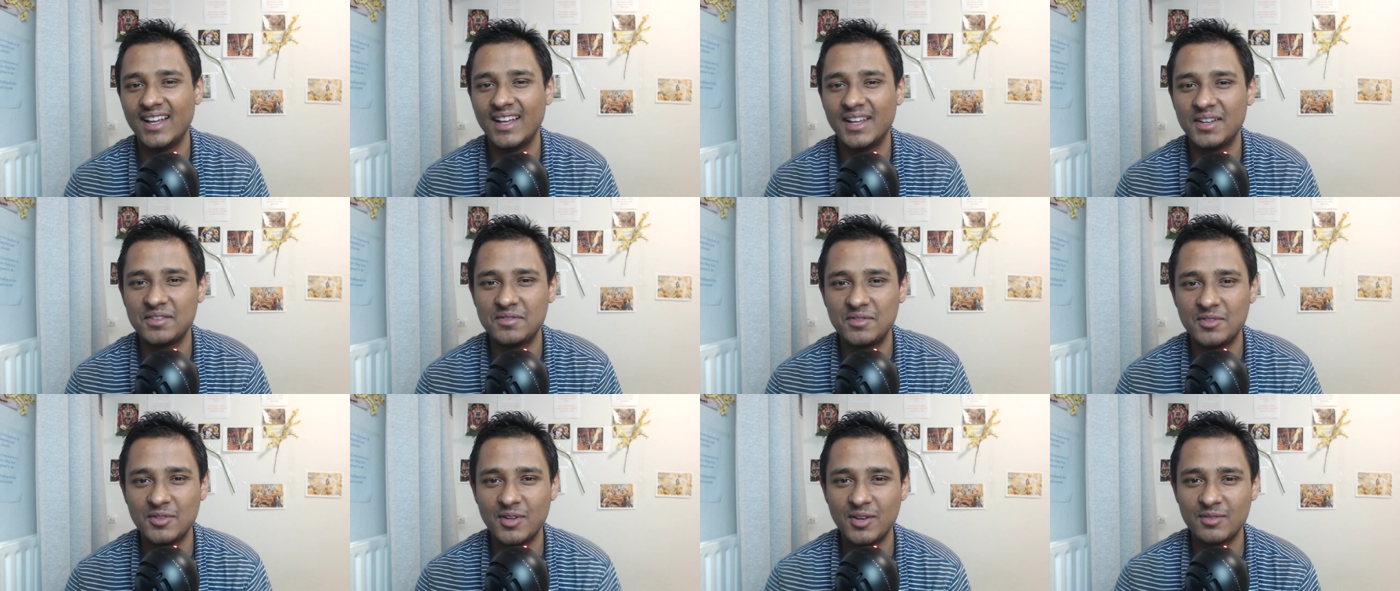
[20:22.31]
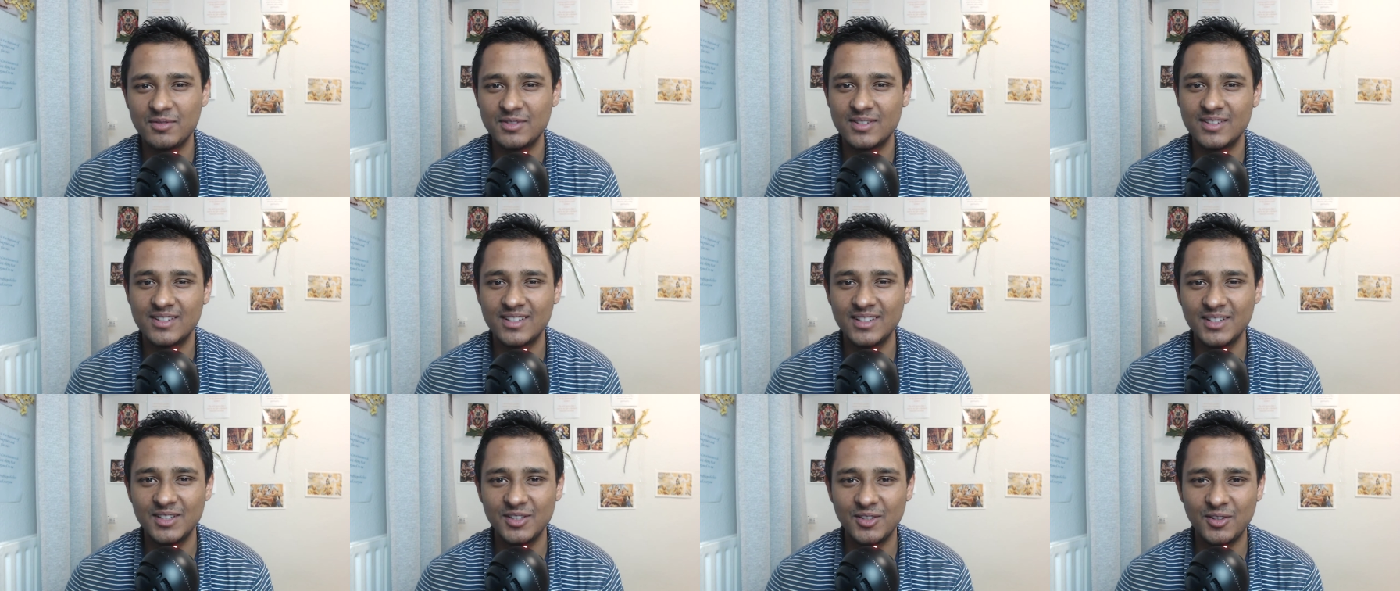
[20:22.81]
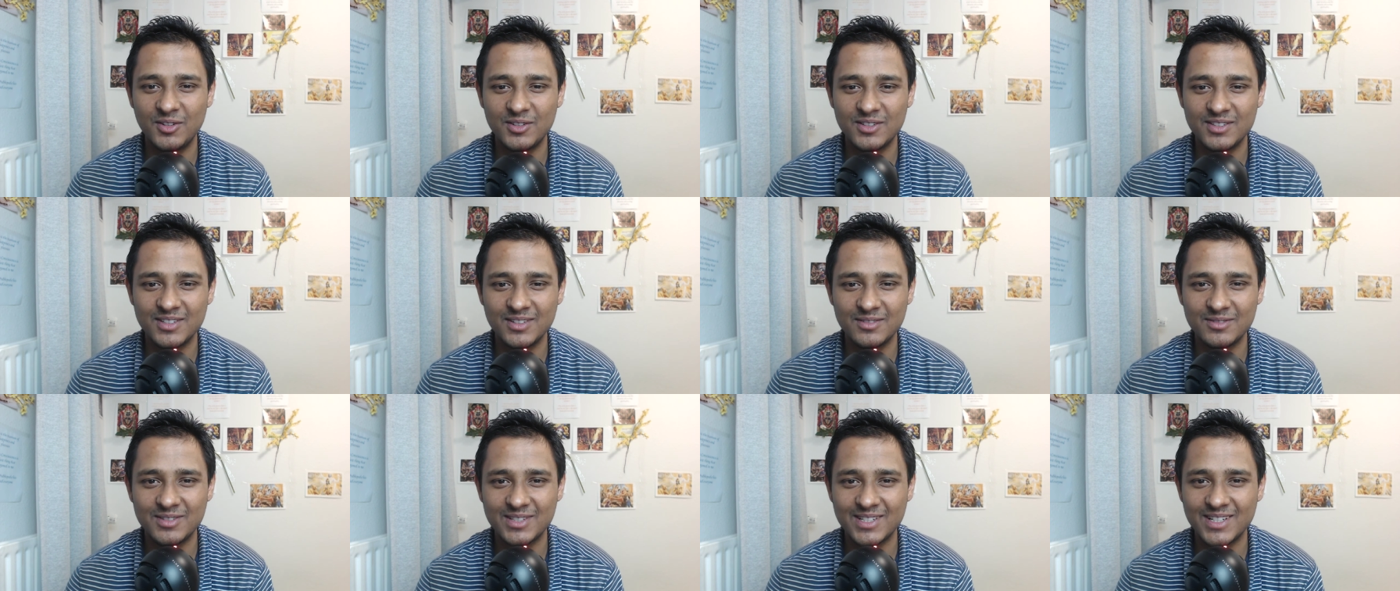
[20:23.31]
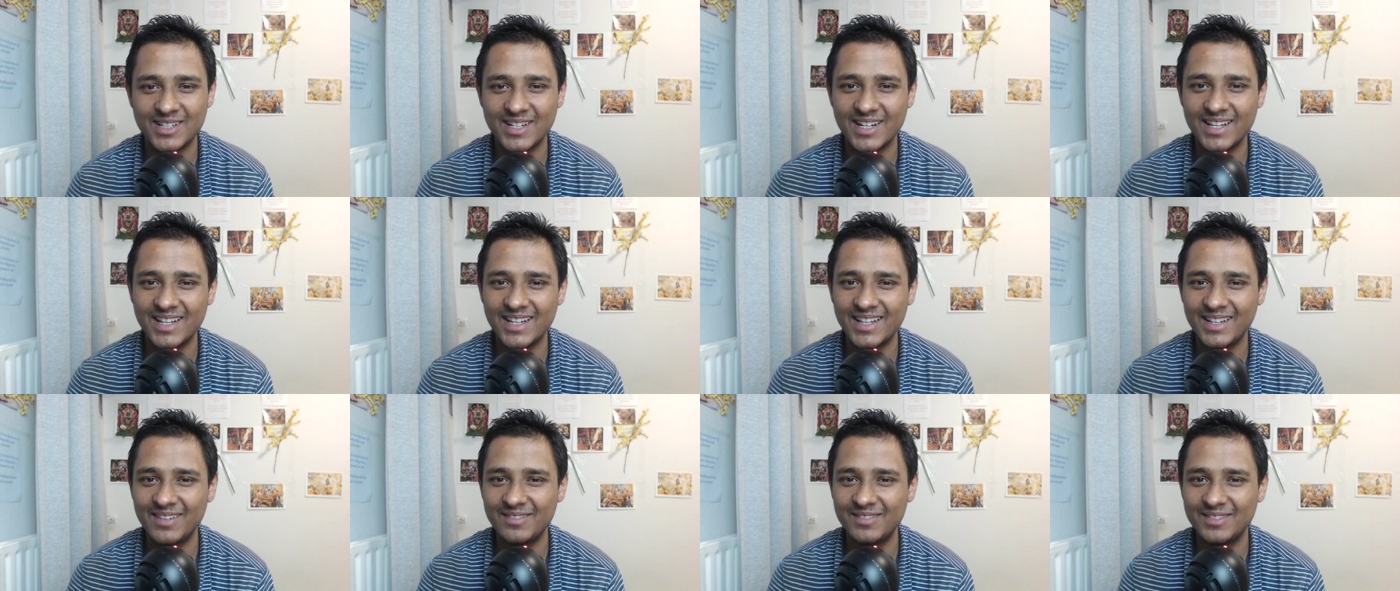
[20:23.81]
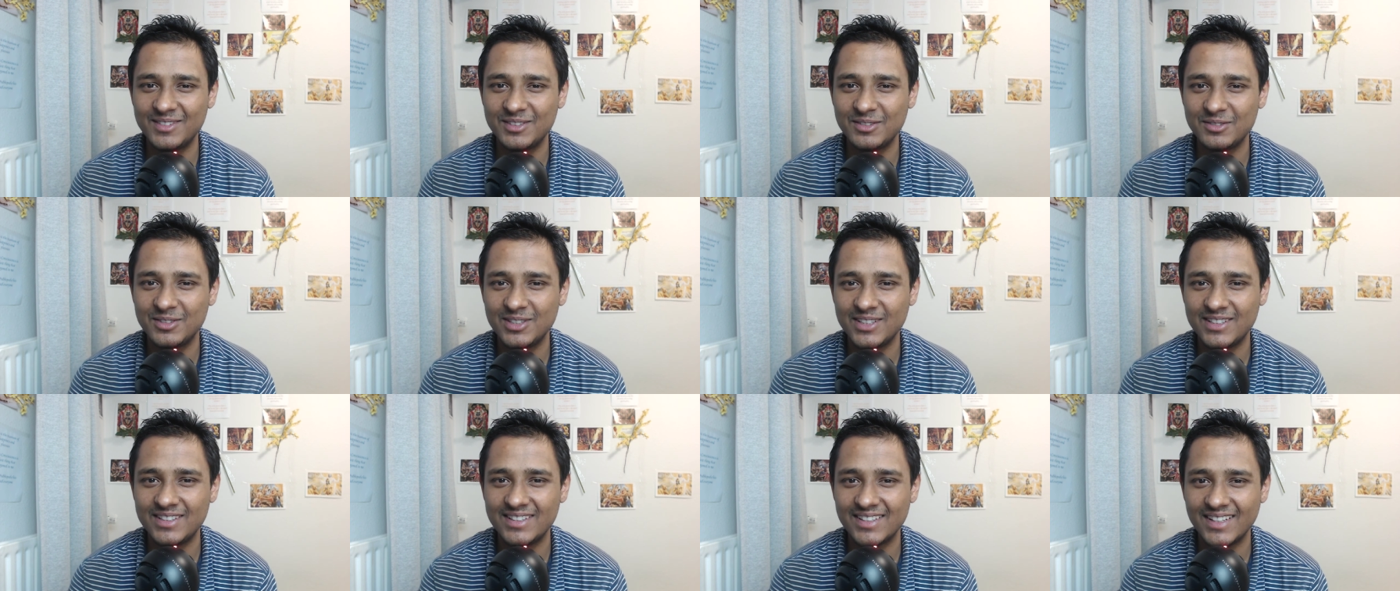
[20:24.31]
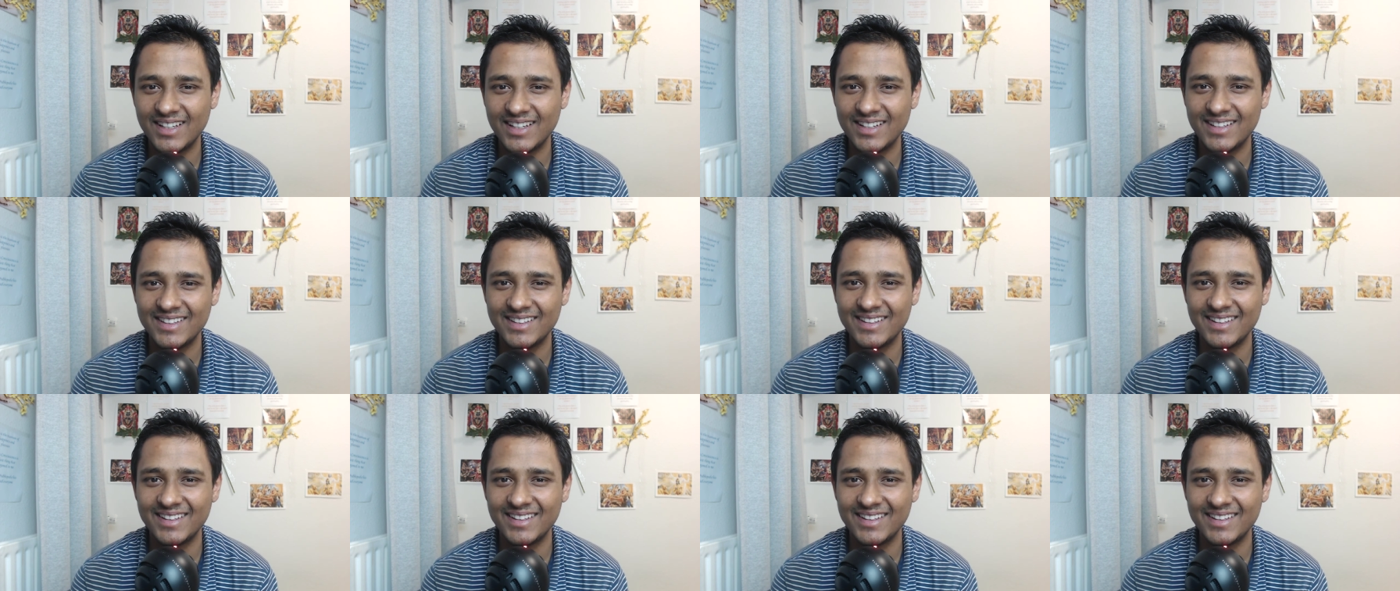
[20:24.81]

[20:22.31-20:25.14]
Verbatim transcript: if you have still not subscribed to the channel